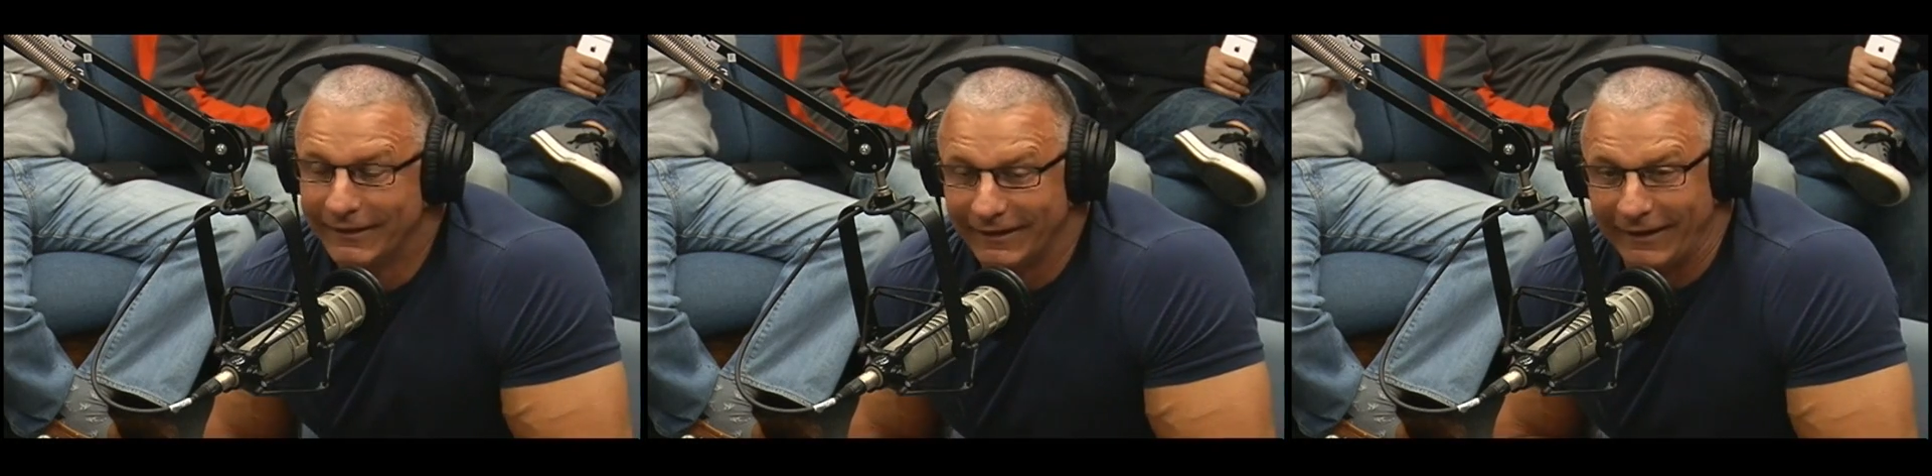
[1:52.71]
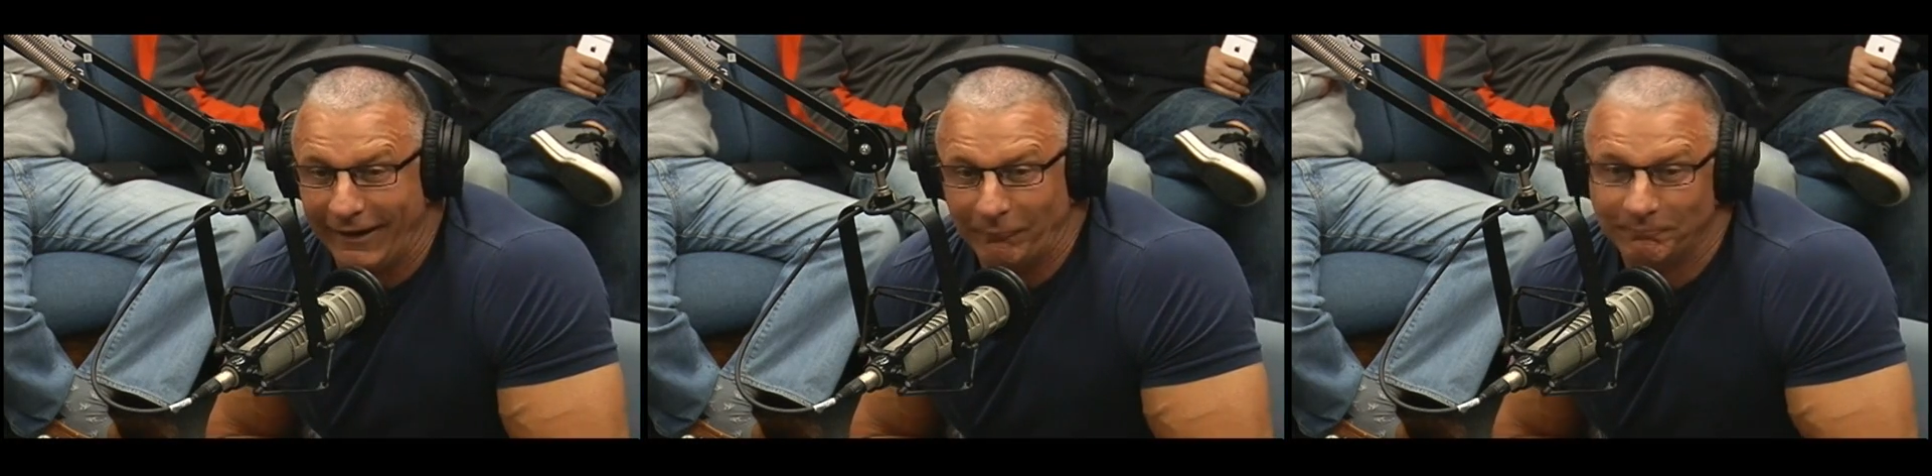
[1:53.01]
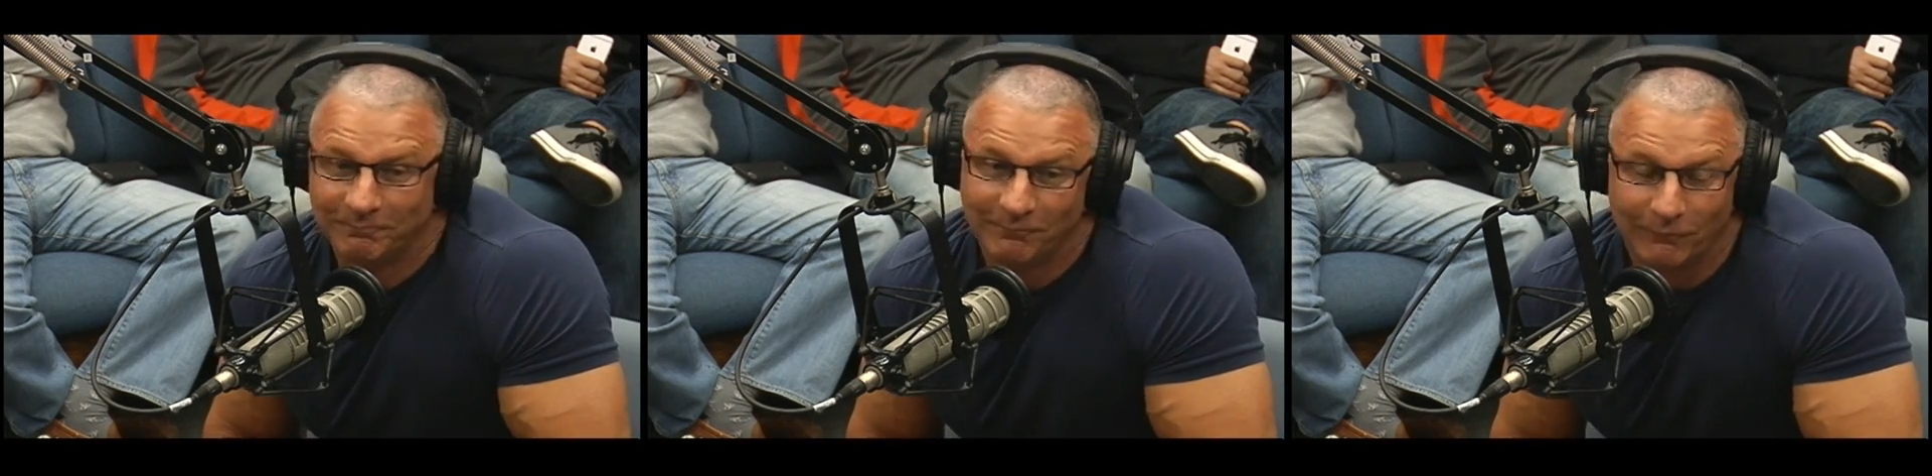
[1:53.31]
Um,
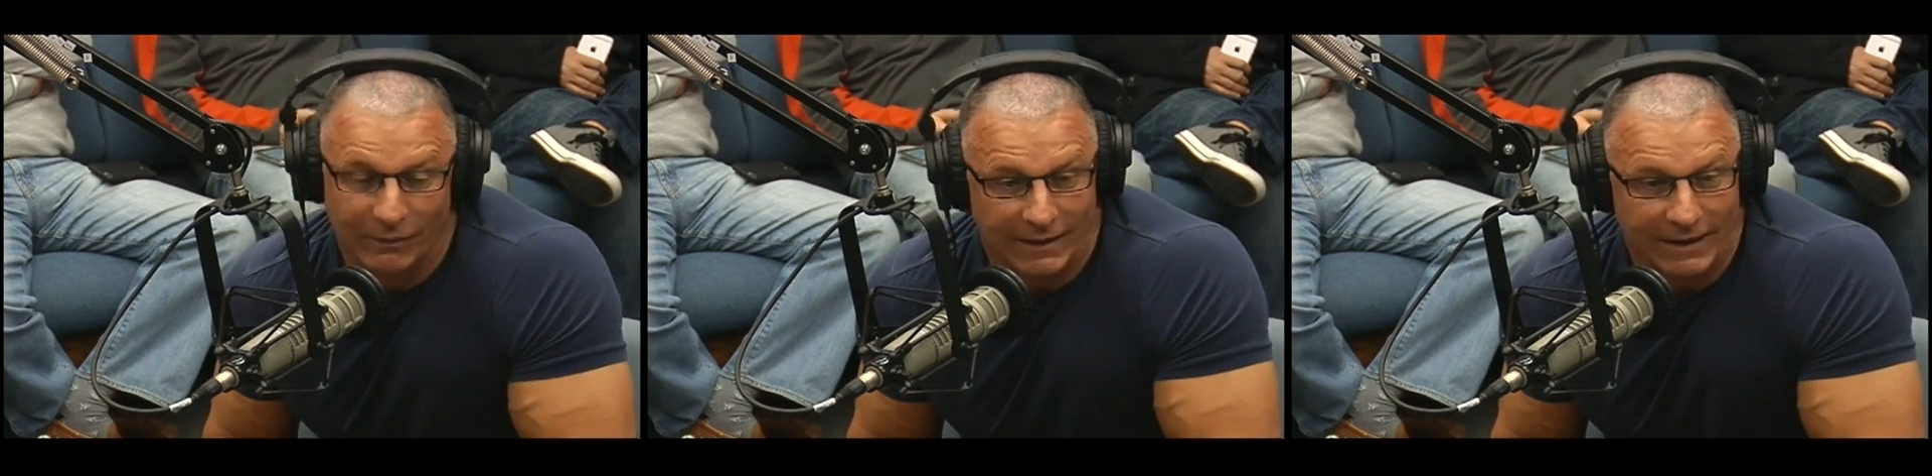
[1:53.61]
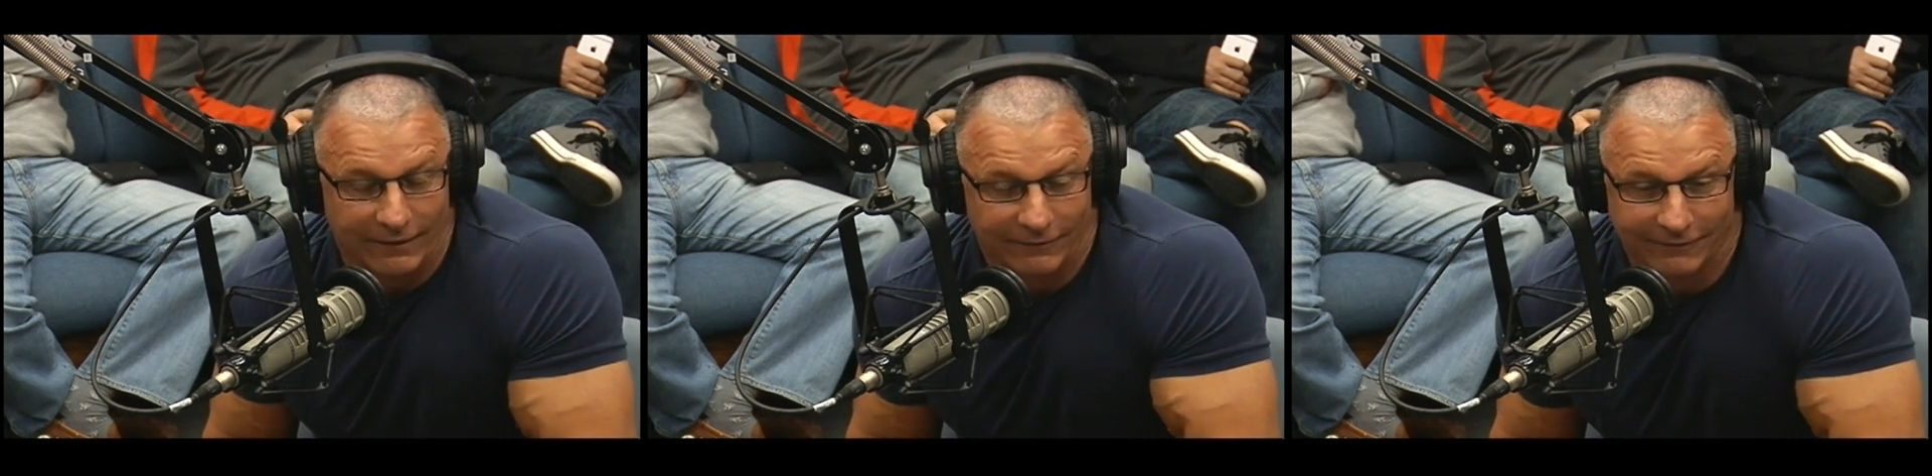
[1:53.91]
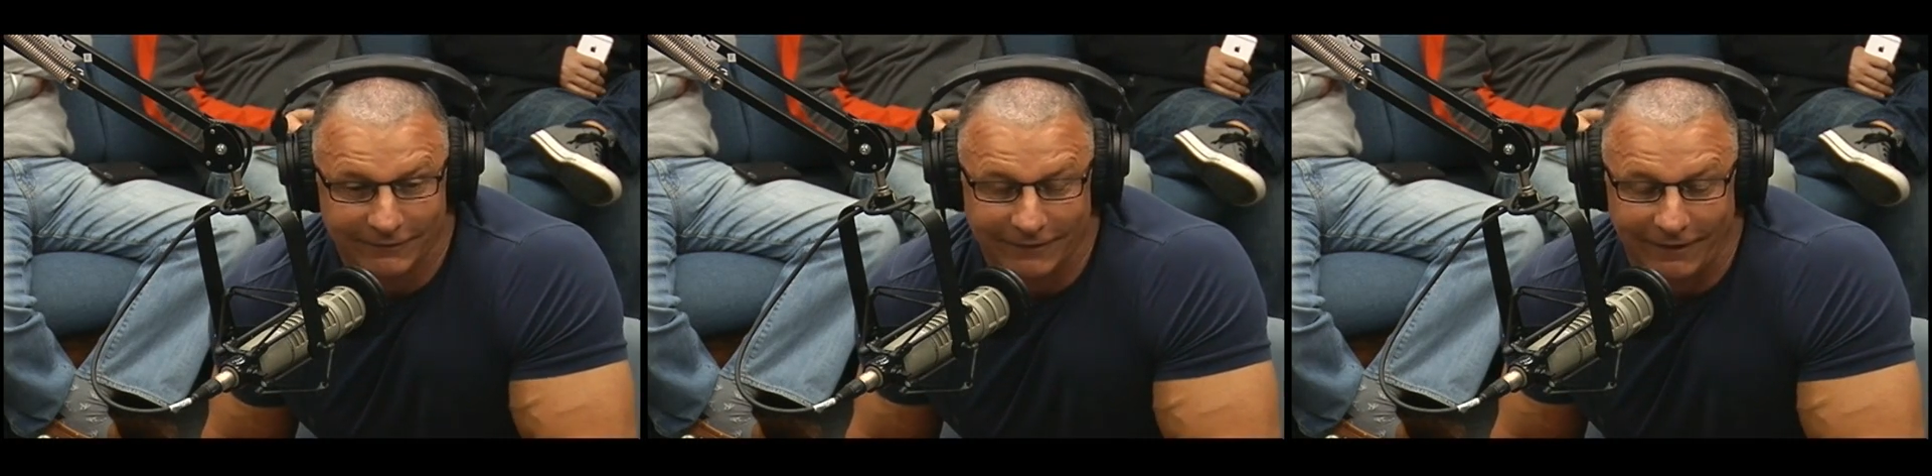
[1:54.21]
but hey,
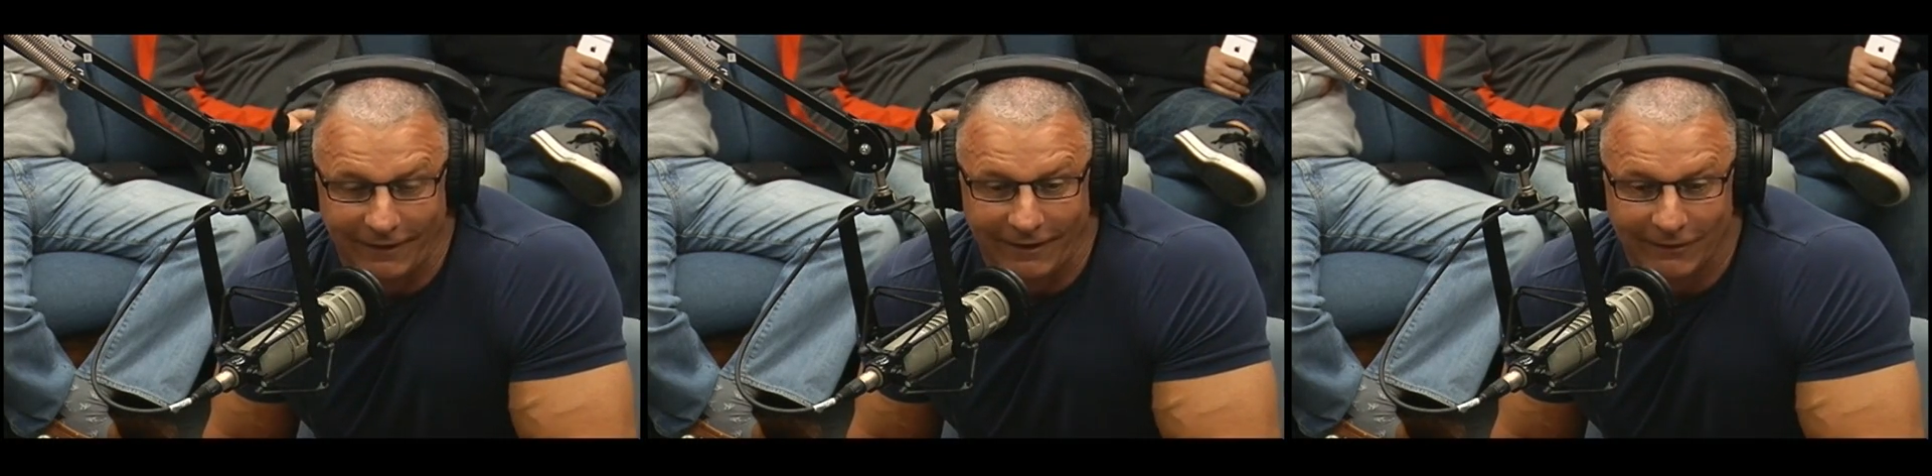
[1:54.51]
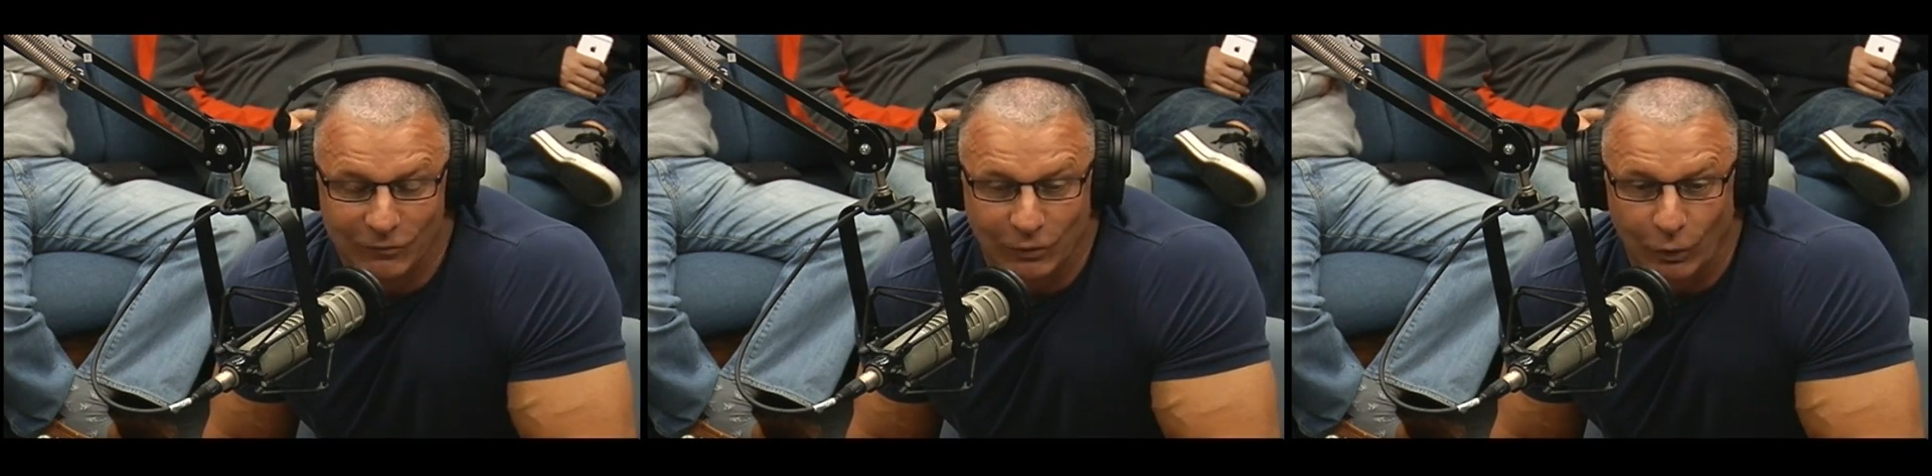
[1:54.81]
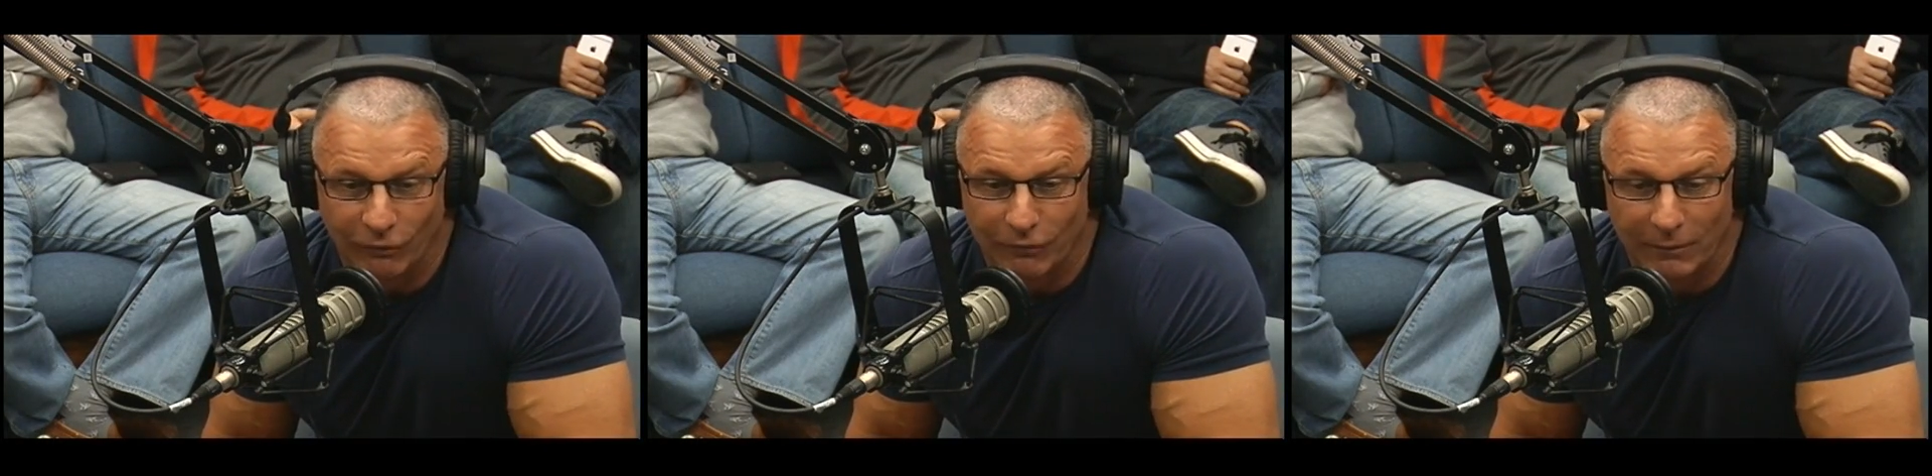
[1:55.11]
uh, I was a
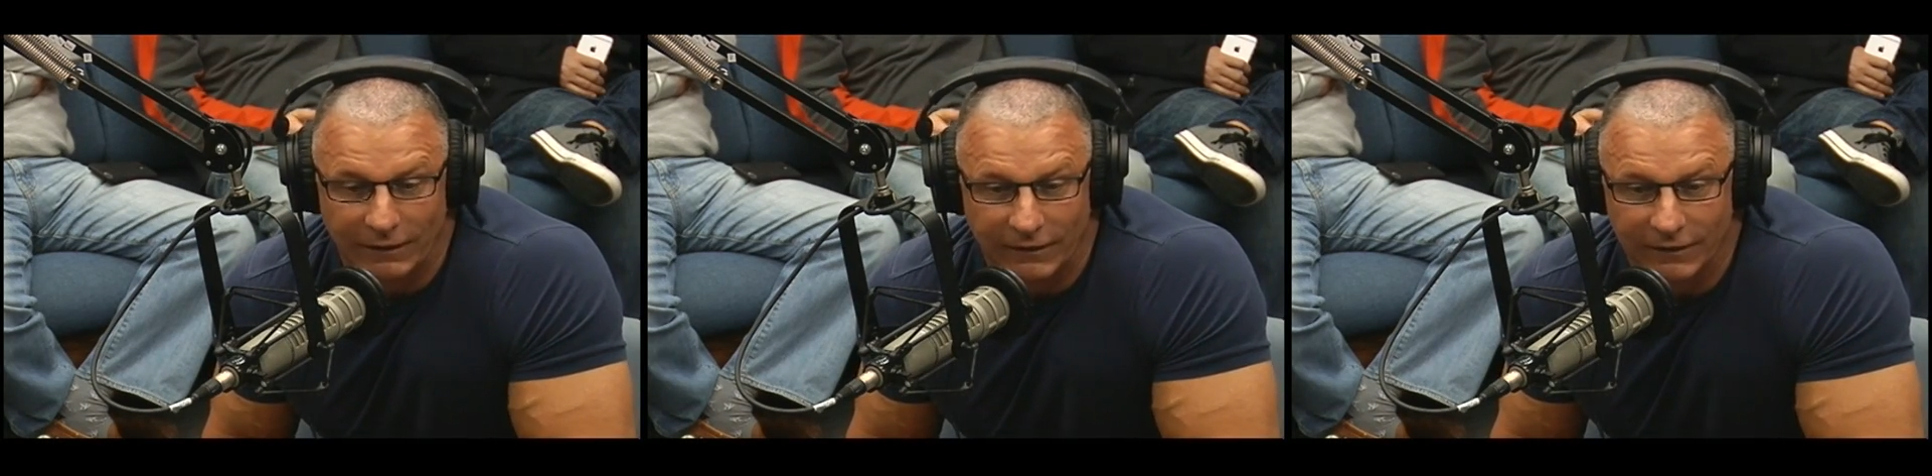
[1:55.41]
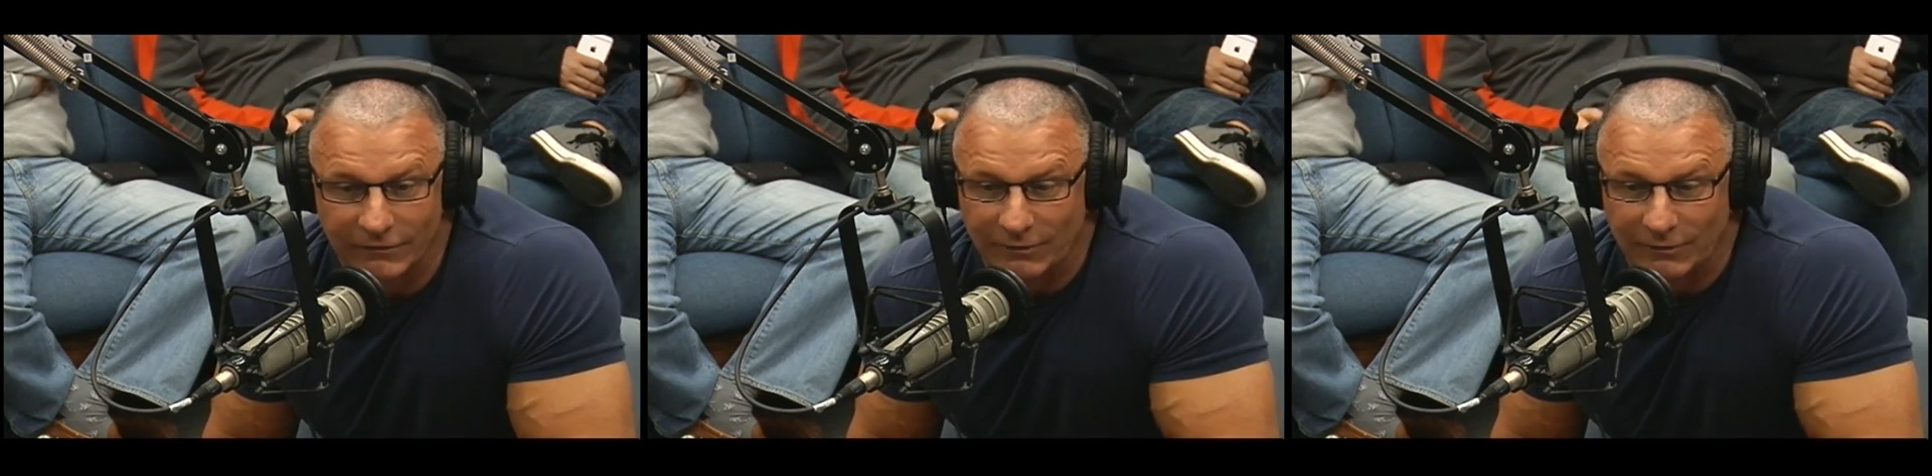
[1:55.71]
cook for many years.